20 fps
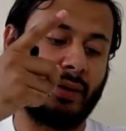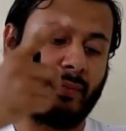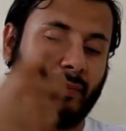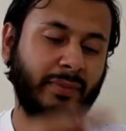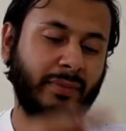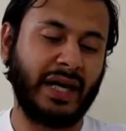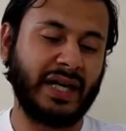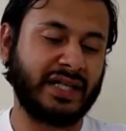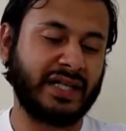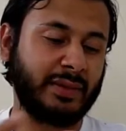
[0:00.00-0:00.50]

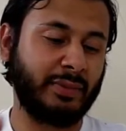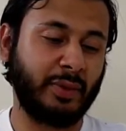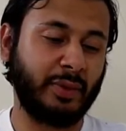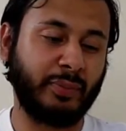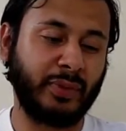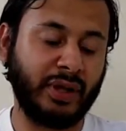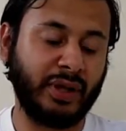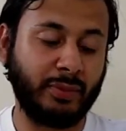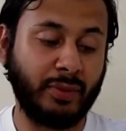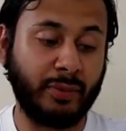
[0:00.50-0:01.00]
maximum,
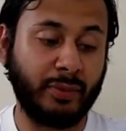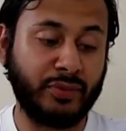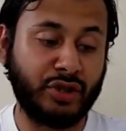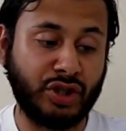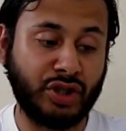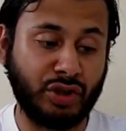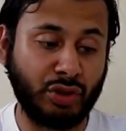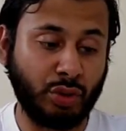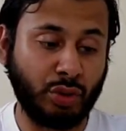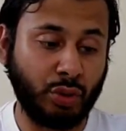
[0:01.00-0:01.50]
minimum,
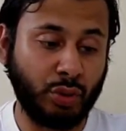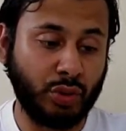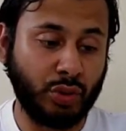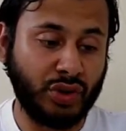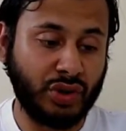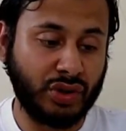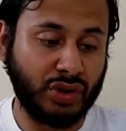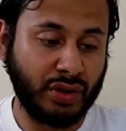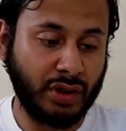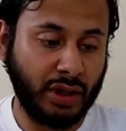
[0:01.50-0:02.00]

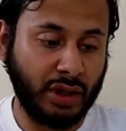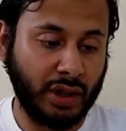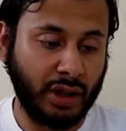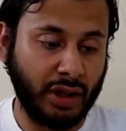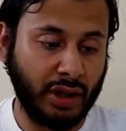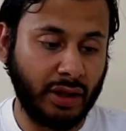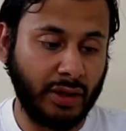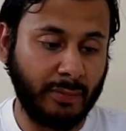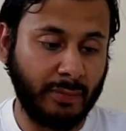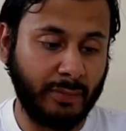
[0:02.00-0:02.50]
snooze,
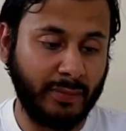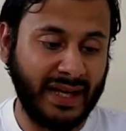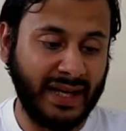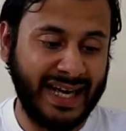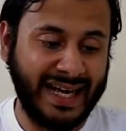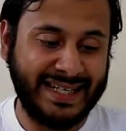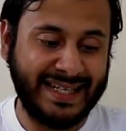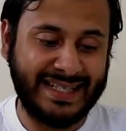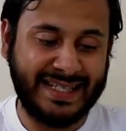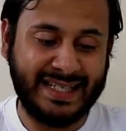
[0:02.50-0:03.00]

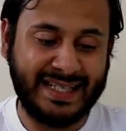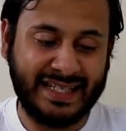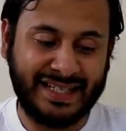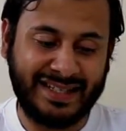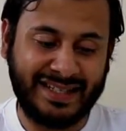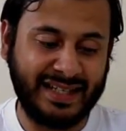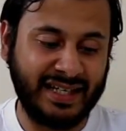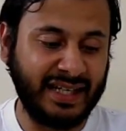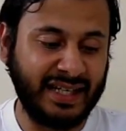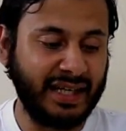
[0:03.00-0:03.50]

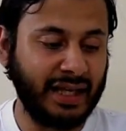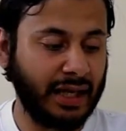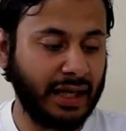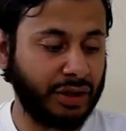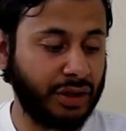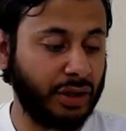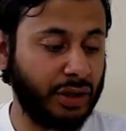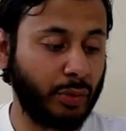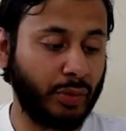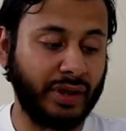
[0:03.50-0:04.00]
SC, I
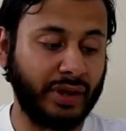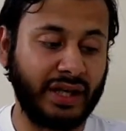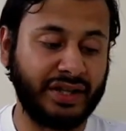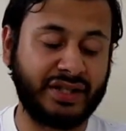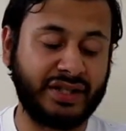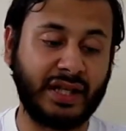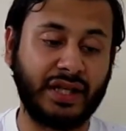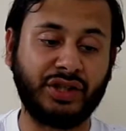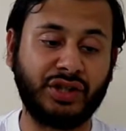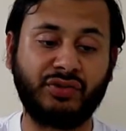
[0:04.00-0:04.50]
don't know what that
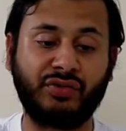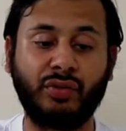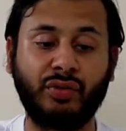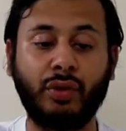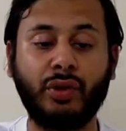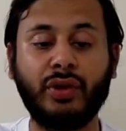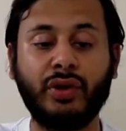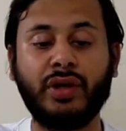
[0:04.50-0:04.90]
stands for,